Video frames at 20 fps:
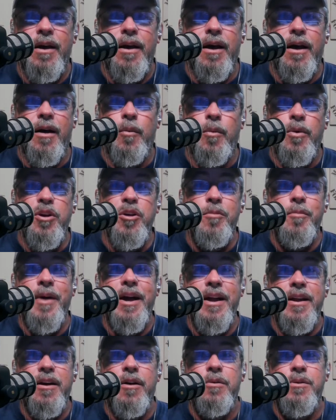Well, you
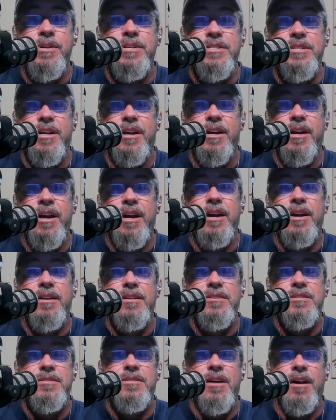may notice that
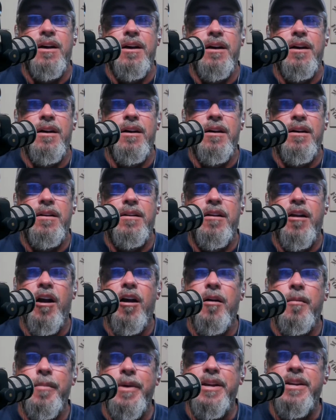Keith's
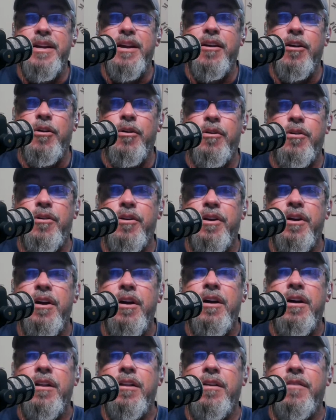commenting on
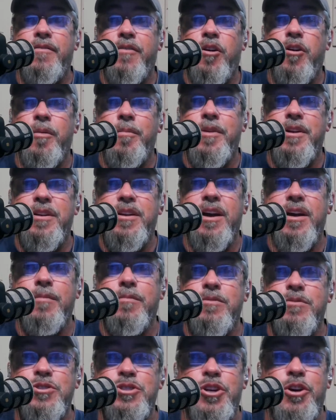the Farm to
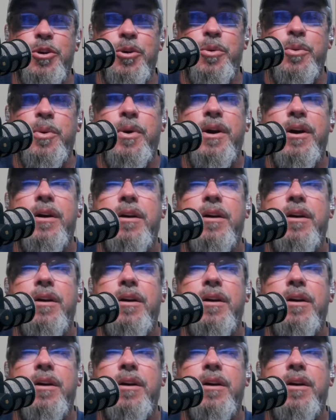Table show